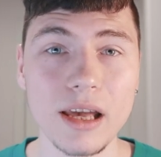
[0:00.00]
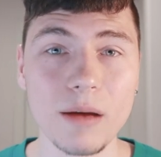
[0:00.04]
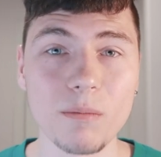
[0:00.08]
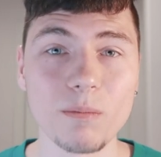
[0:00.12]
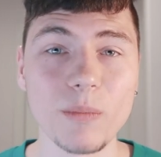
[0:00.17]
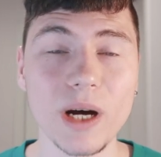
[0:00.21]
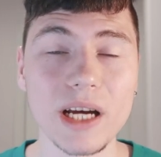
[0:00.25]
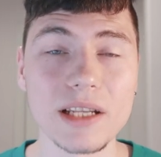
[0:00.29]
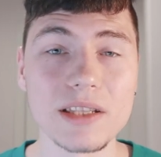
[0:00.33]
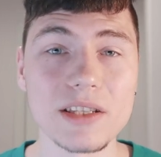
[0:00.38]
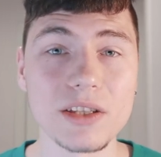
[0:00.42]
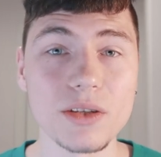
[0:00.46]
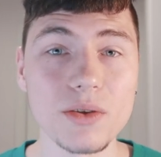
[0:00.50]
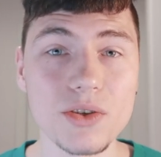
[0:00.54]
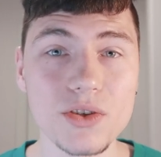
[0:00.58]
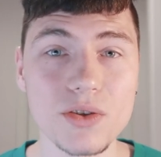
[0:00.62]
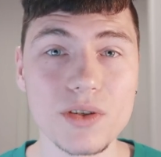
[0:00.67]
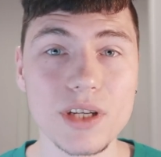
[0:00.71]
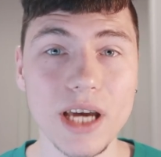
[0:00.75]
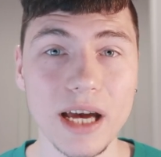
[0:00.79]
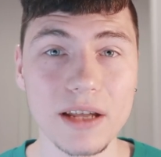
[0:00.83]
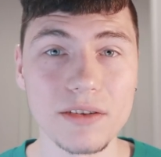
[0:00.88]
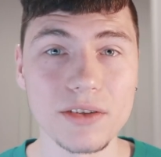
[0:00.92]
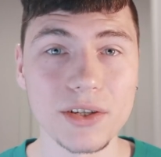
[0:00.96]
But you
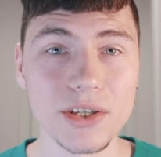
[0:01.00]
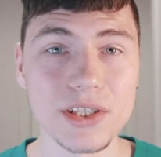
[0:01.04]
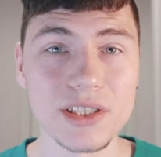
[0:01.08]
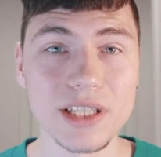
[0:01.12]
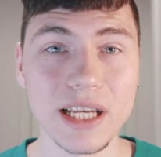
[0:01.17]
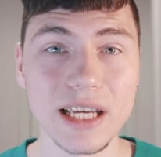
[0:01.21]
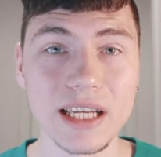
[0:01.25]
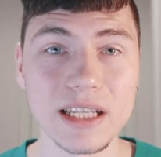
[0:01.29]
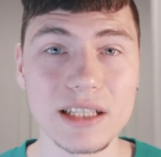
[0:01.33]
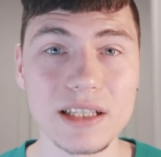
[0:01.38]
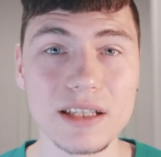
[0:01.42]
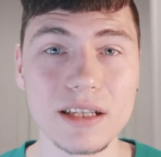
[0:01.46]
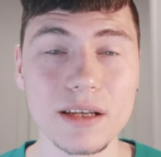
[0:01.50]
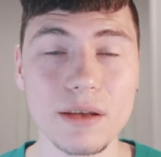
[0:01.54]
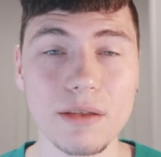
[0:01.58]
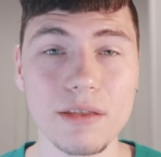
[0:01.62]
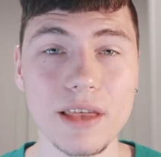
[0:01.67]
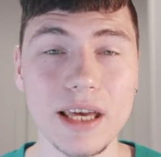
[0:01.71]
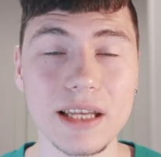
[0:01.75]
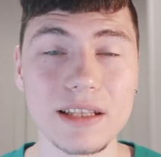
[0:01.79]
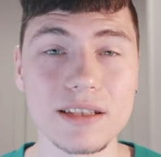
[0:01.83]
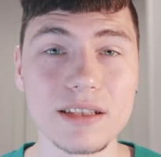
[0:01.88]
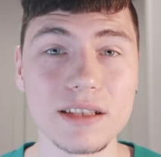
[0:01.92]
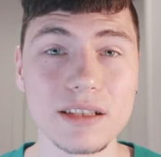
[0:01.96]
should understand
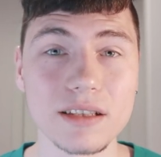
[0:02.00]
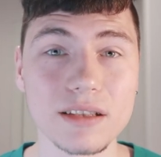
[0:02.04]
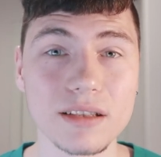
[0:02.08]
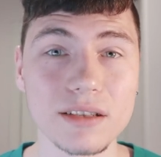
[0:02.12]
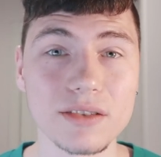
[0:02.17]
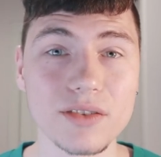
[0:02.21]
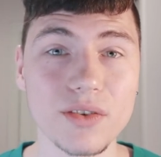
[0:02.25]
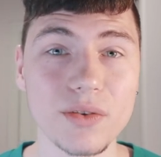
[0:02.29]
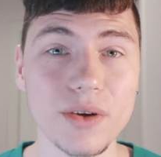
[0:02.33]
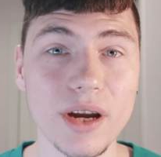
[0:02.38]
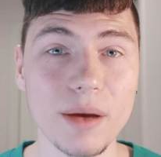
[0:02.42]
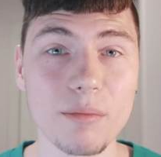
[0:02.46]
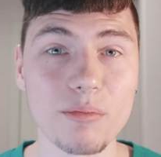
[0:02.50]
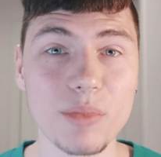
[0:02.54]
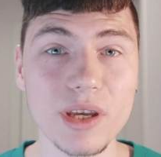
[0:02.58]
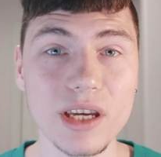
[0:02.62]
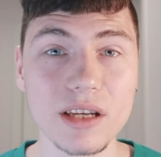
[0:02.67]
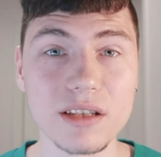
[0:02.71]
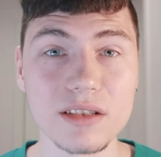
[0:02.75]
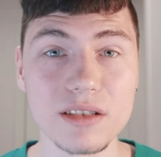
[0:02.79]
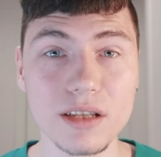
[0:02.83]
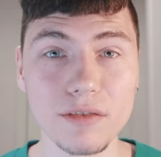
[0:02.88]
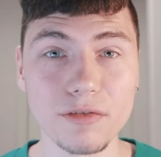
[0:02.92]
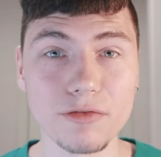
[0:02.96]
that there are
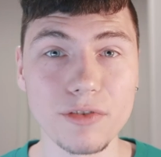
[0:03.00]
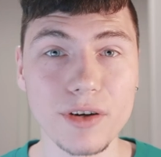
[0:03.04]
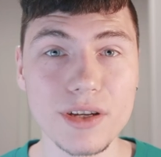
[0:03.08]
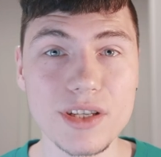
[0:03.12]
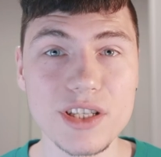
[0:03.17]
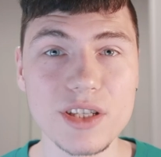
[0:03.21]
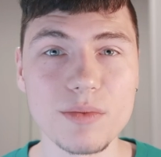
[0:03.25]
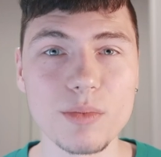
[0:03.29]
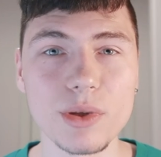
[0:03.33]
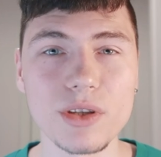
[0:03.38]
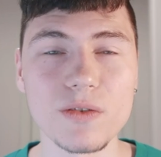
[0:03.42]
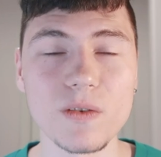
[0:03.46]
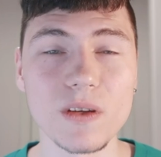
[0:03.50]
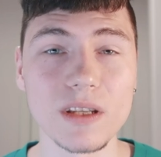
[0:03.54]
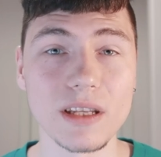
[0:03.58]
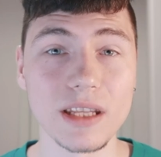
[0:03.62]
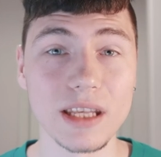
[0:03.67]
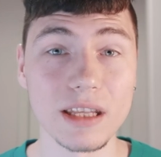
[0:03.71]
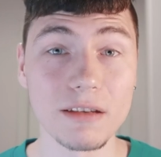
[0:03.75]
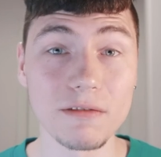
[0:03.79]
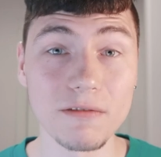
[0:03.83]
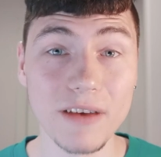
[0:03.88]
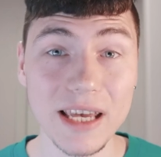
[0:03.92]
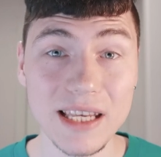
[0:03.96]
big differences between
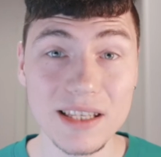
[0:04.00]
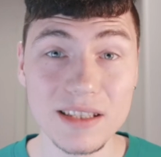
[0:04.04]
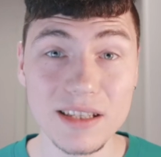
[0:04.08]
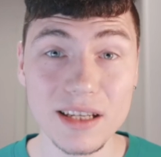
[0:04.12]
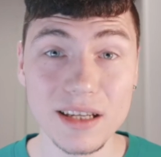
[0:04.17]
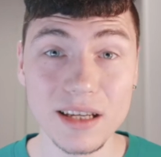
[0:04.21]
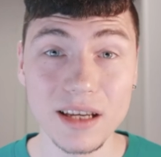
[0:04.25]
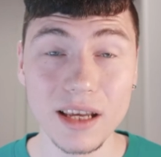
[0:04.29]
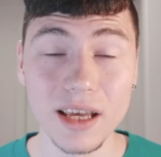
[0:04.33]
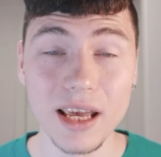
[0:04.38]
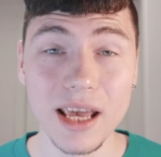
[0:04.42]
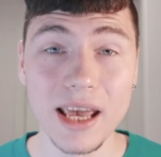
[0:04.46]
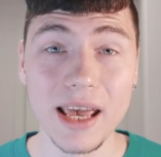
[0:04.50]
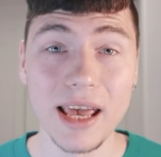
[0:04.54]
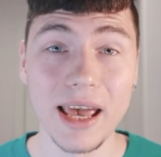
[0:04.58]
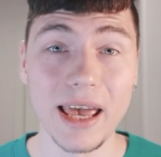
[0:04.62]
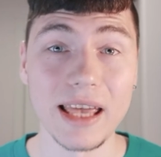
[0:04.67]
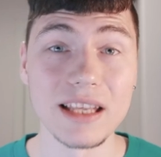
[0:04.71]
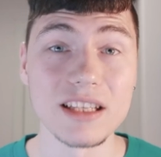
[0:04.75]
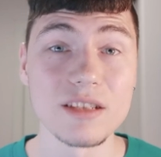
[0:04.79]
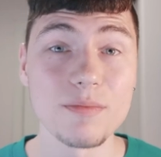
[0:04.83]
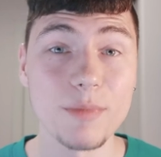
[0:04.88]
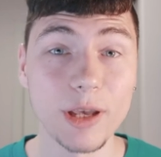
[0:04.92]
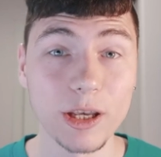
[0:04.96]
investing
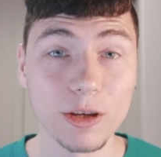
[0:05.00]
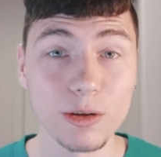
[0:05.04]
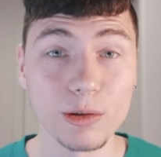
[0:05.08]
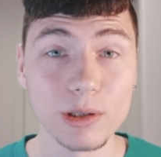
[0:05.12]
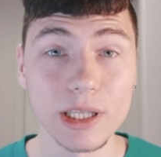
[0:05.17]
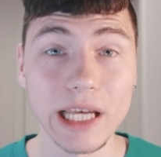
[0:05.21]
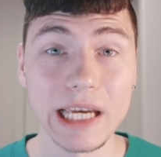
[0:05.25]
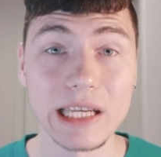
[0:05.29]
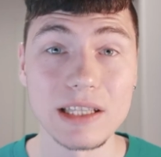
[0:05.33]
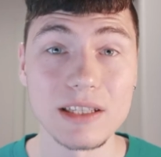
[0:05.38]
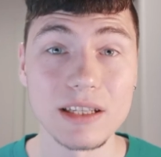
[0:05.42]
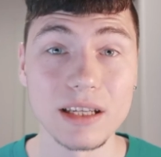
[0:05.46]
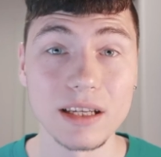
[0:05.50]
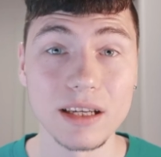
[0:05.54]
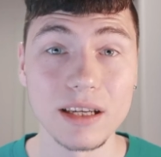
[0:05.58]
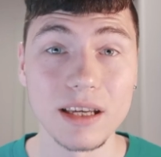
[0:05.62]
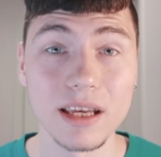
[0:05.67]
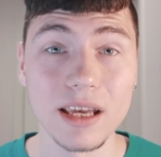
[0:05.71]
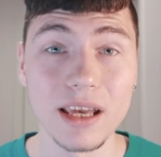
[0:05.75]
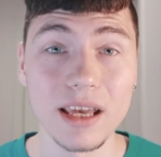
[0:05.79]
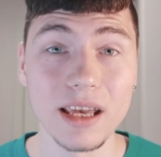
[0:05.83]
and speculating.